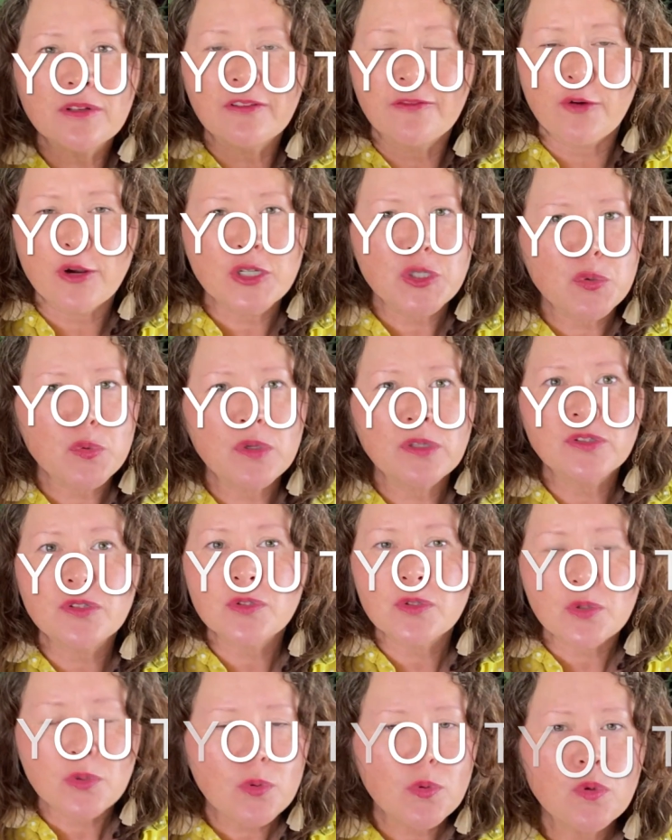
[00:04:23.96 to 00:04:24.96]
virtual
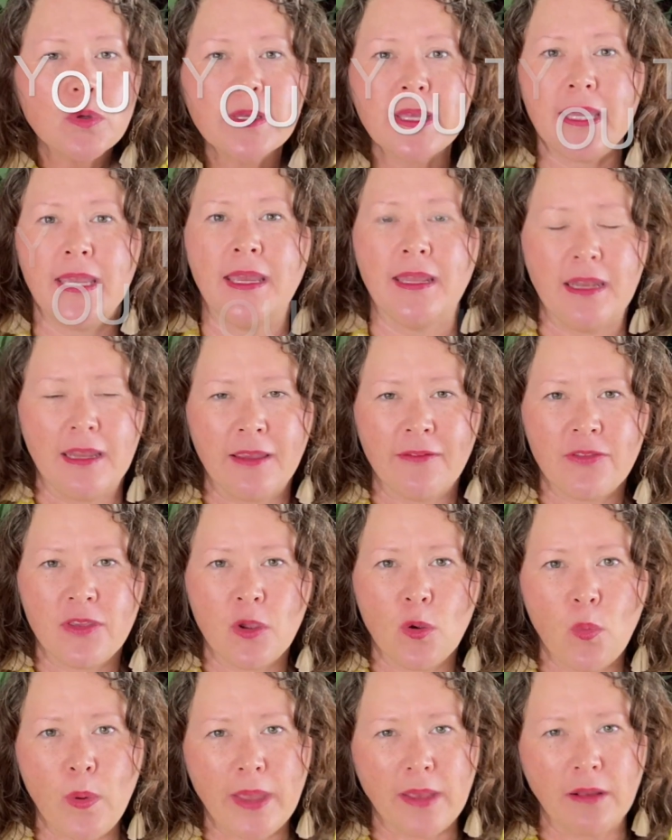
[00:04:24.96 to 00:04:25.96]
toolkit, if
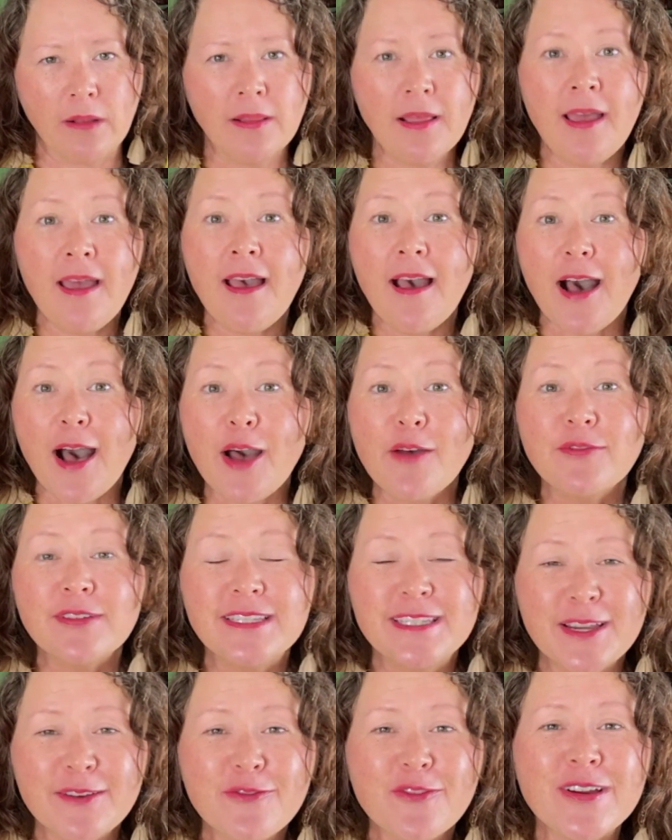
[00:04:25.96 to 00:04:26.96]
you will,
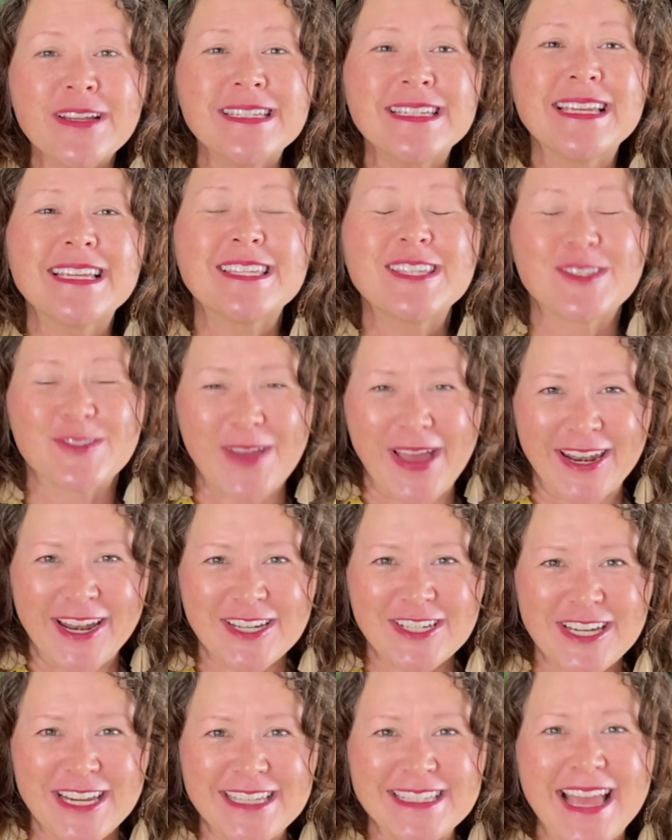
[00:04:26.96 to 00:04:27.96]
of different
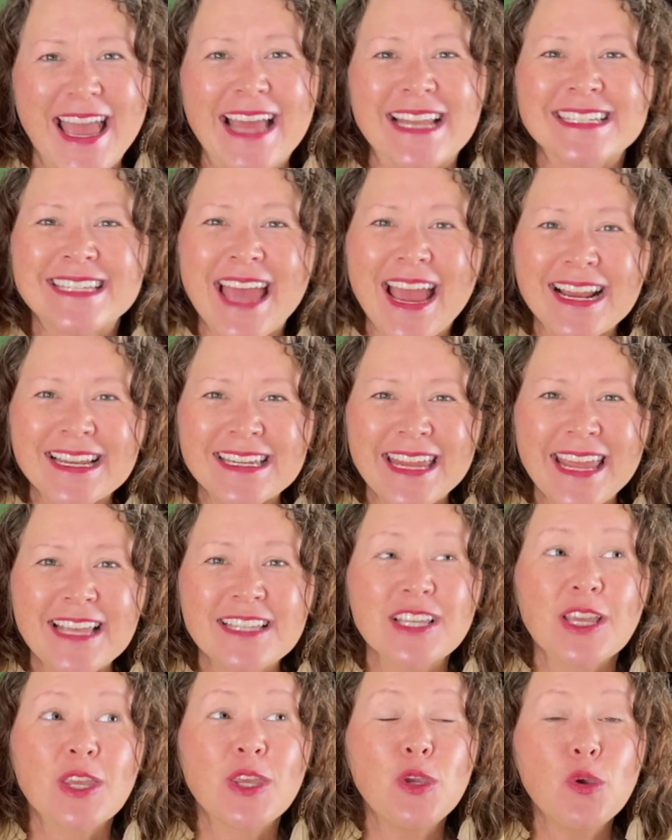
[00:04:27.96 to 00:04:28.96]
strategies and
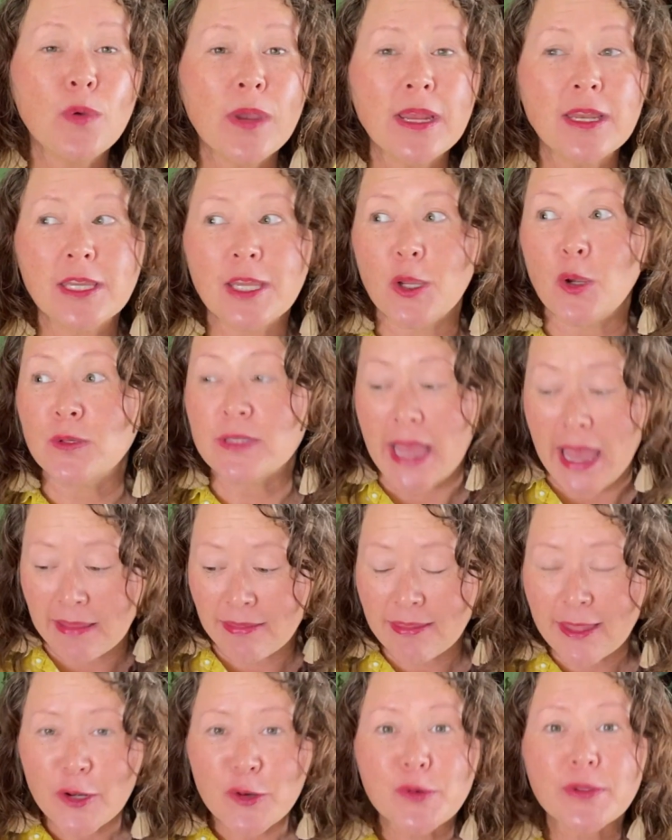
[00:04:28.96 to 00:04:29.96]
techniques you can use
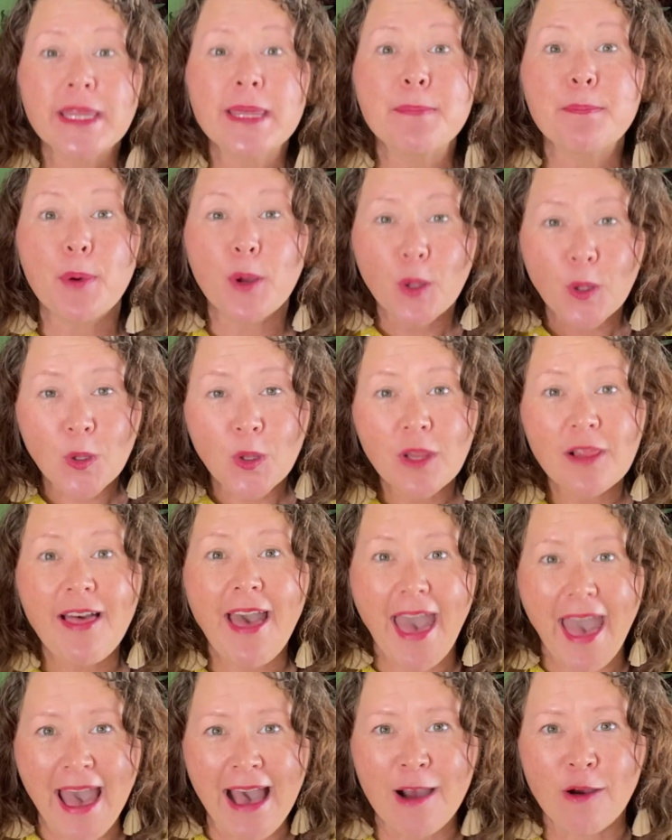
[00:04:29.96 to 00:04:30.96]
and literally pull
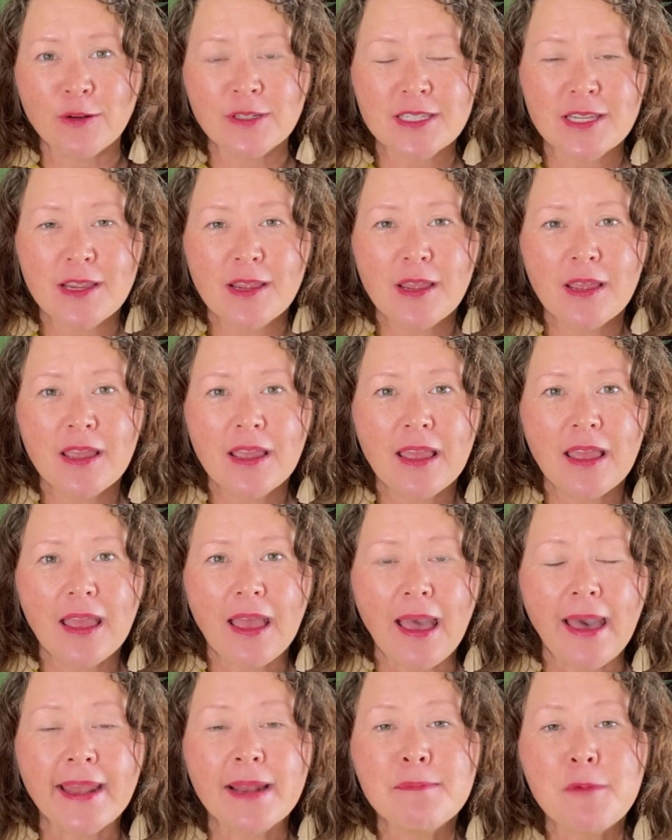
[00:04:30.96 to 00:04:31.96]
out
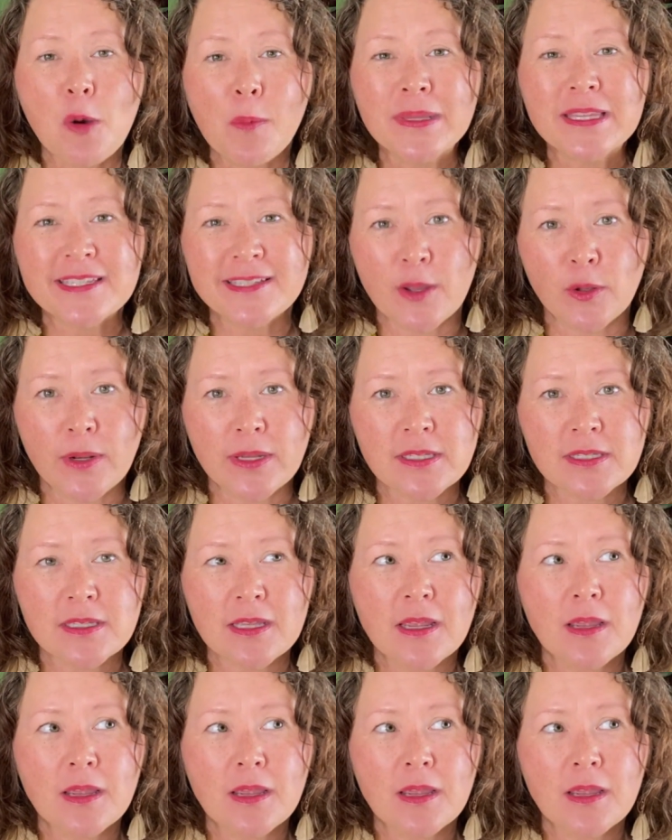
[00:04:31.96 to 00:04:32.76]
at a moment's notice